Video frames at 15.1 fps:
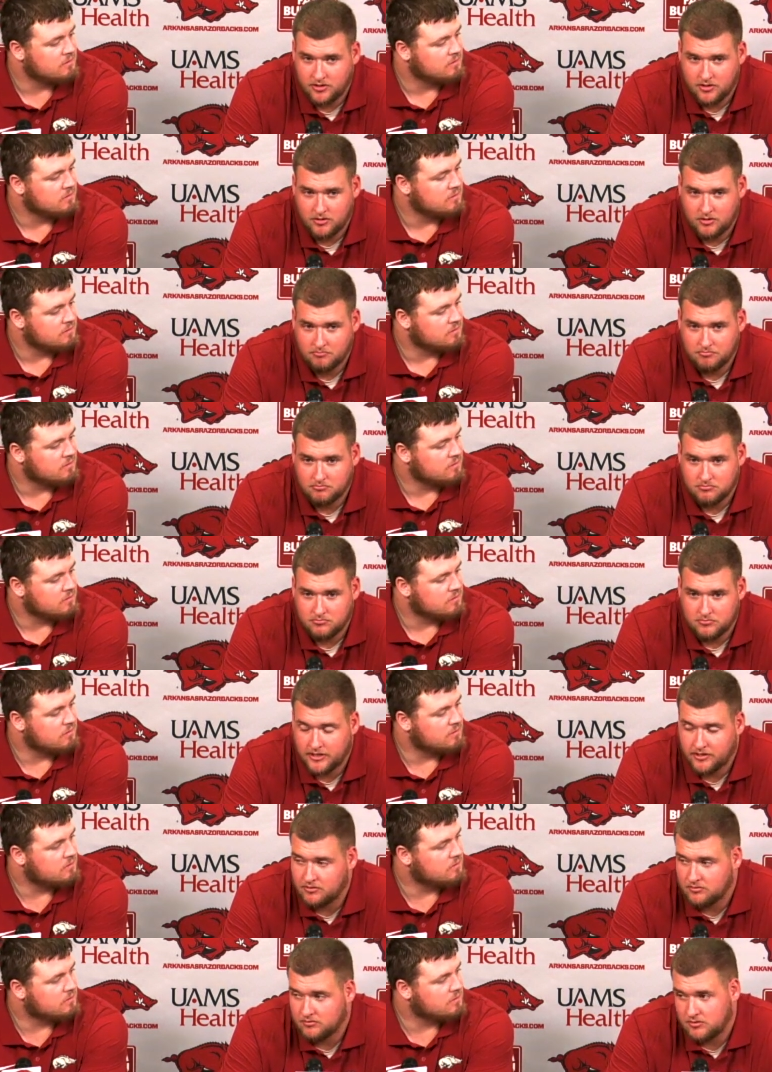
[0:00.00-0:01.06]
Speaker 1: Um,
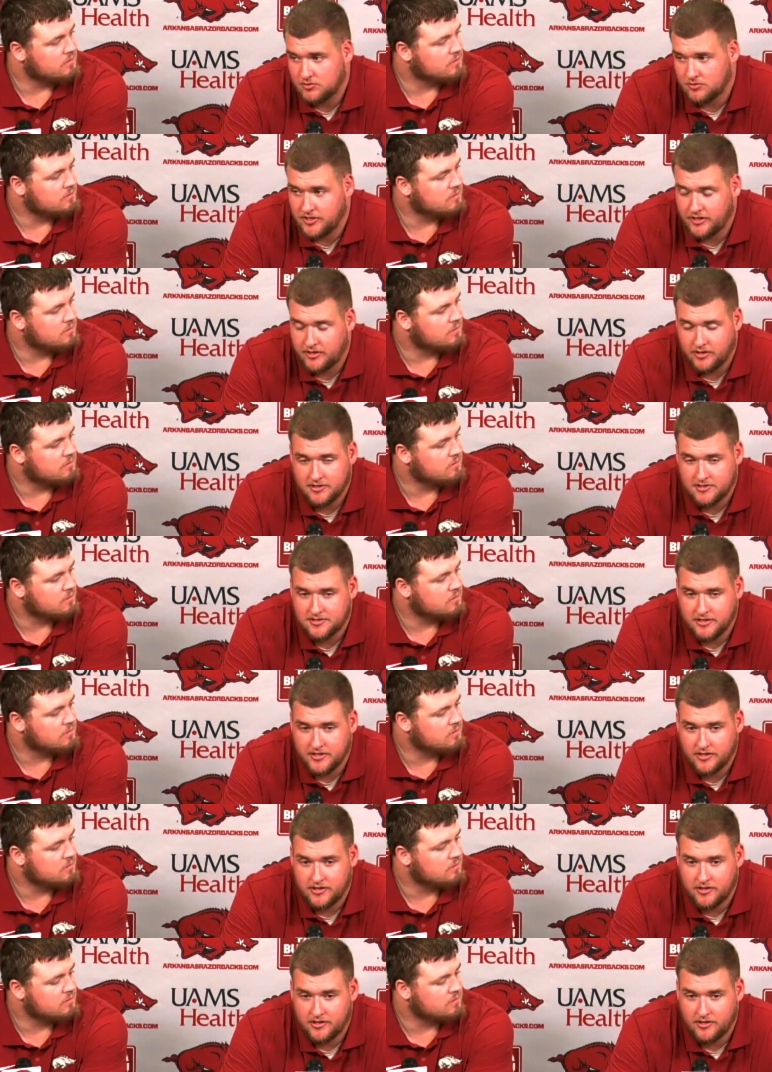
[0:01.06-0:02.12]
like Coach Campbell
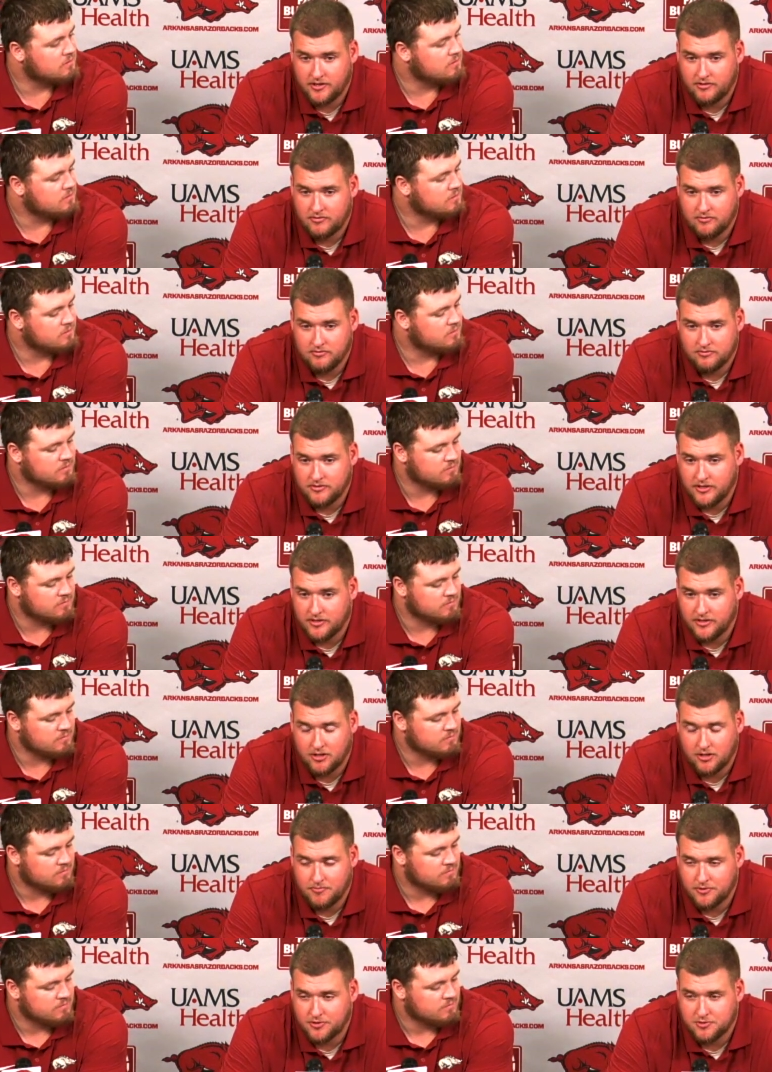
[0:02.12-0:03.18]
said, he
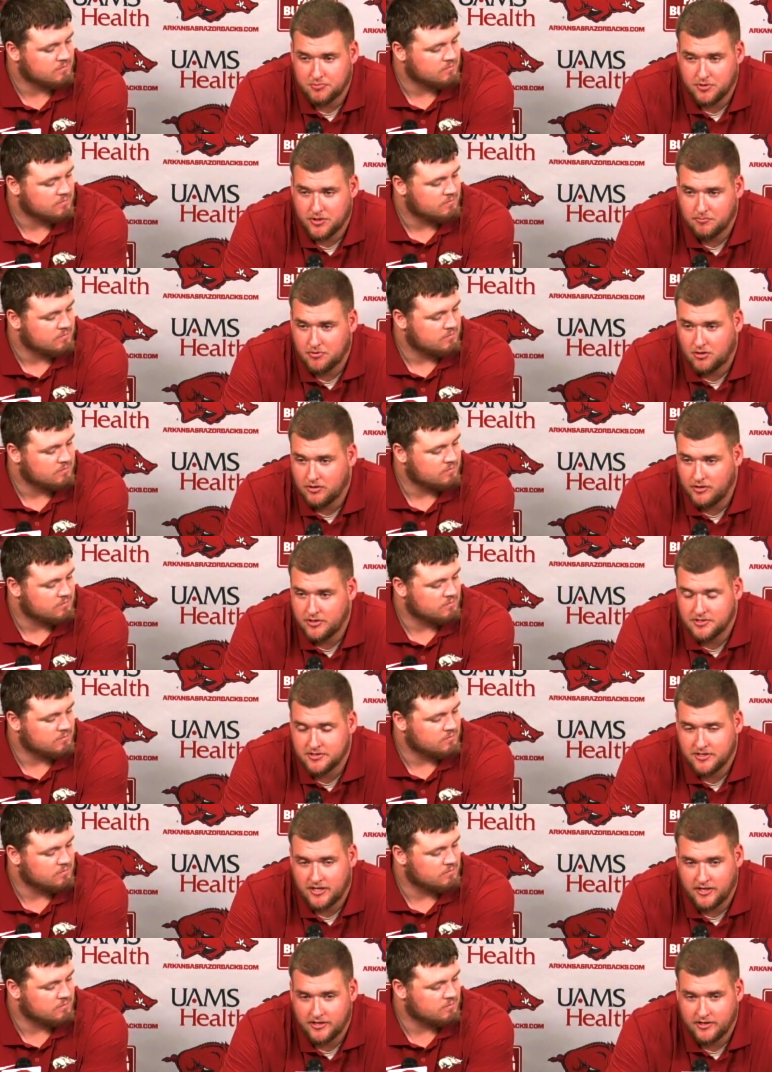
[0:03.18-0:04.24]
didn't come in the spring ball. He
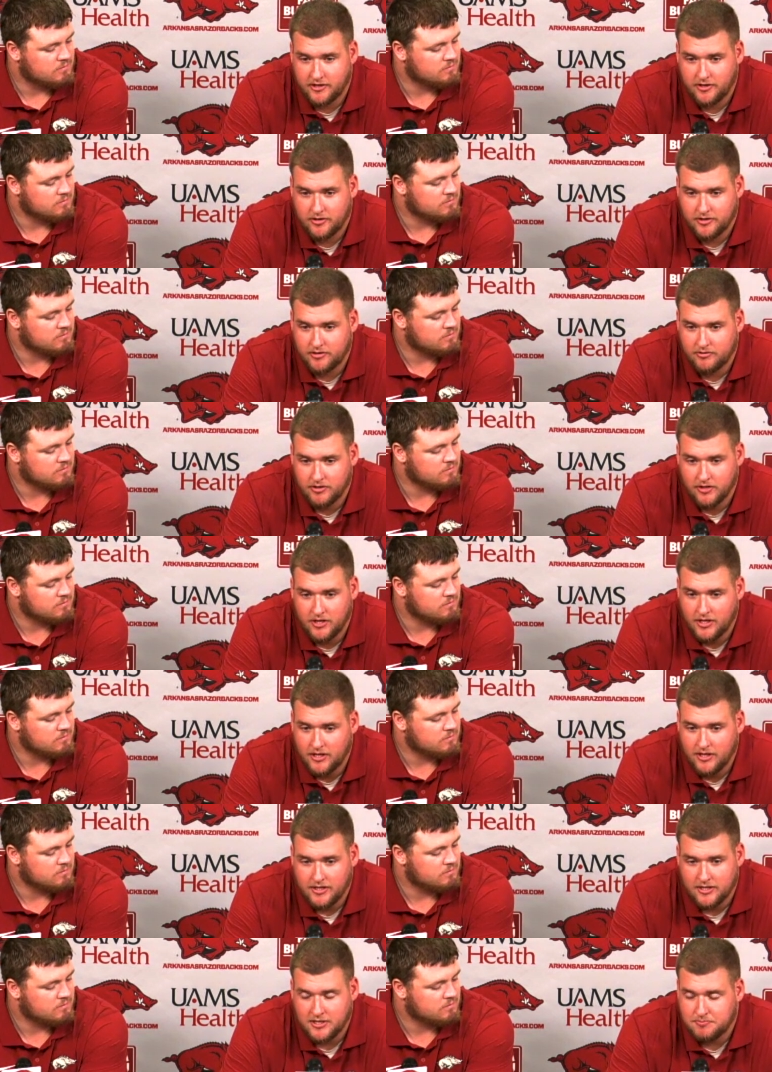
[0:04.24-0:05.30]
just got here and
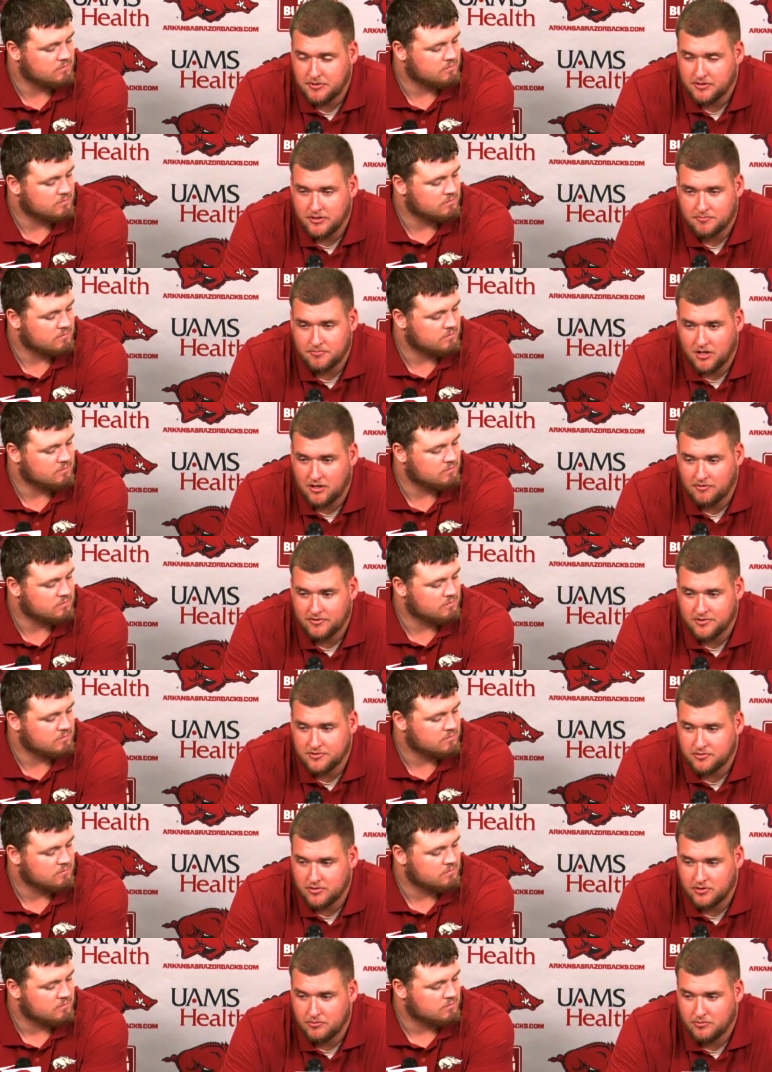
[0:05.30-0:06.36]
he's picked up the
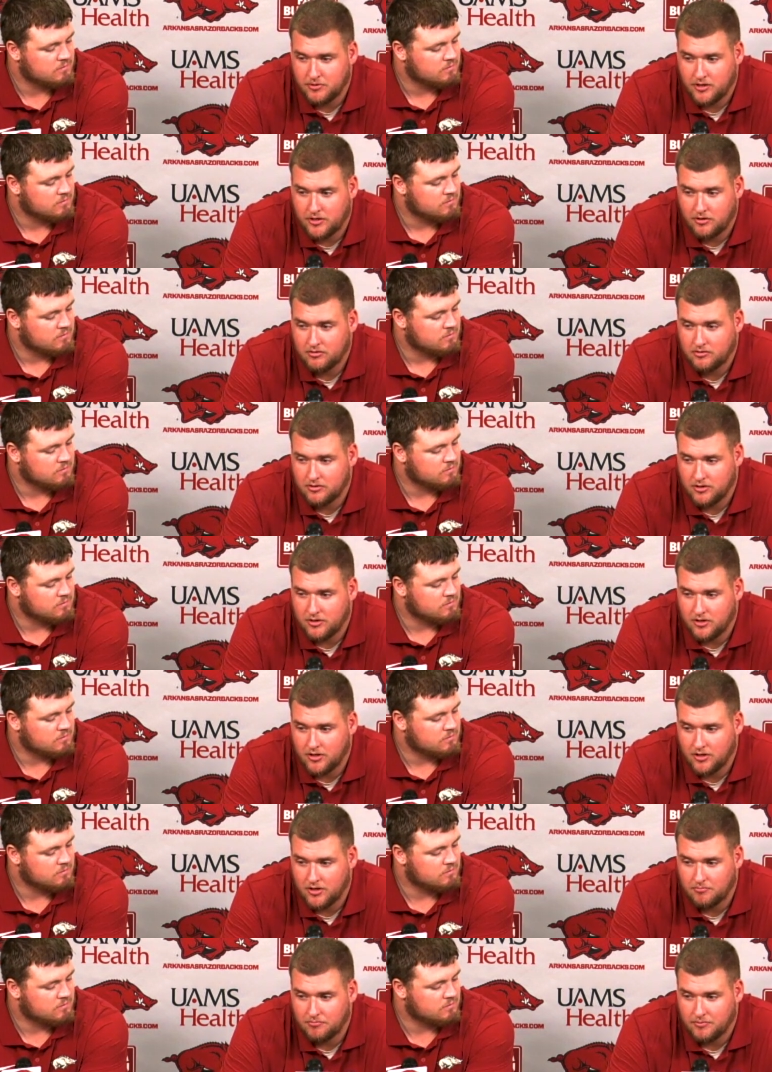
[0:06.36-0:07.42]
offense real well.
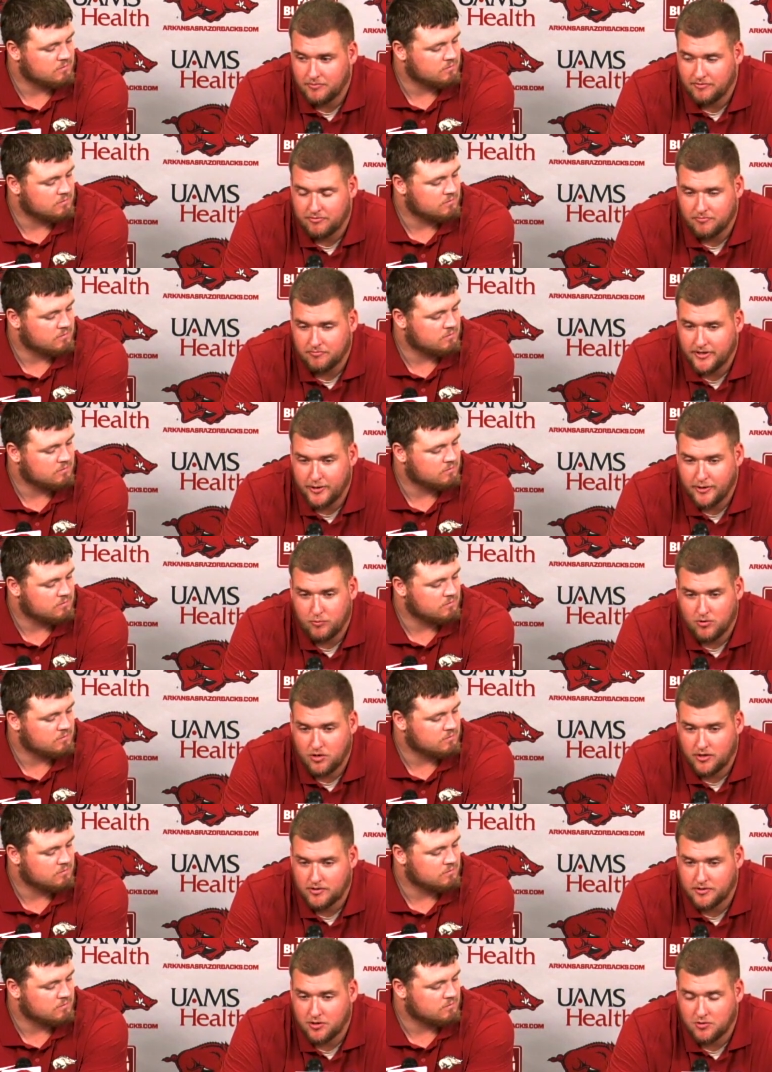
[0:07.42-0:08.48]
Um, from day
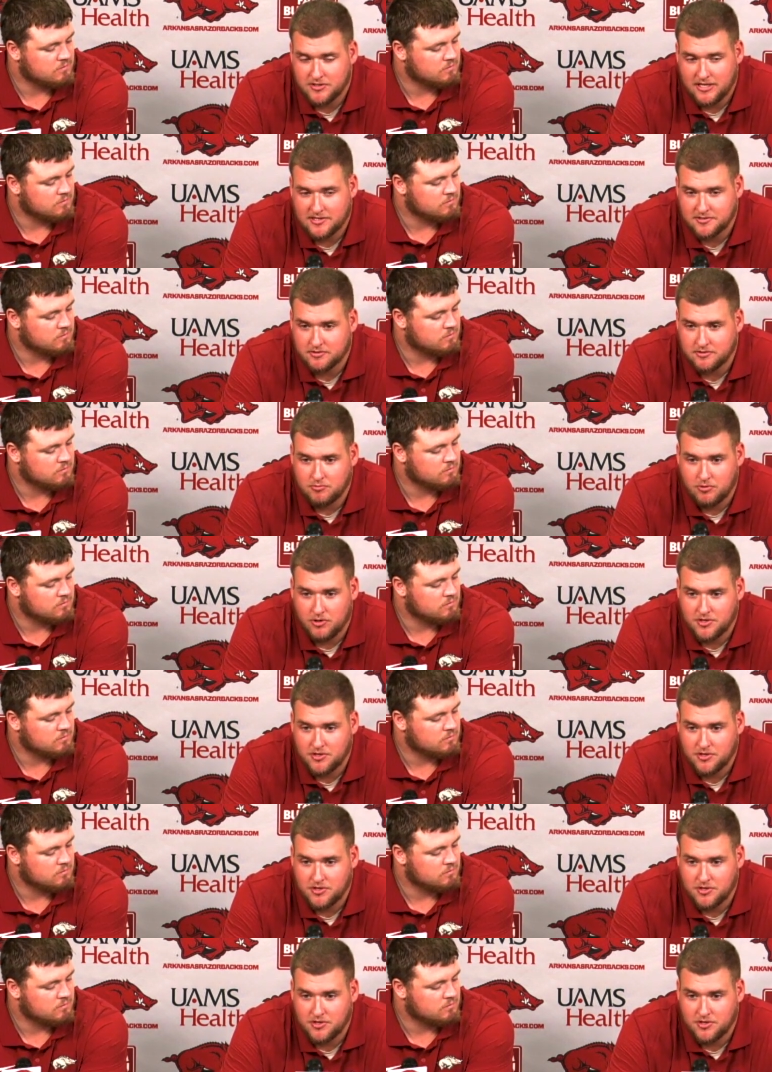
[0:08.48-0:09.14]
one, Coach asking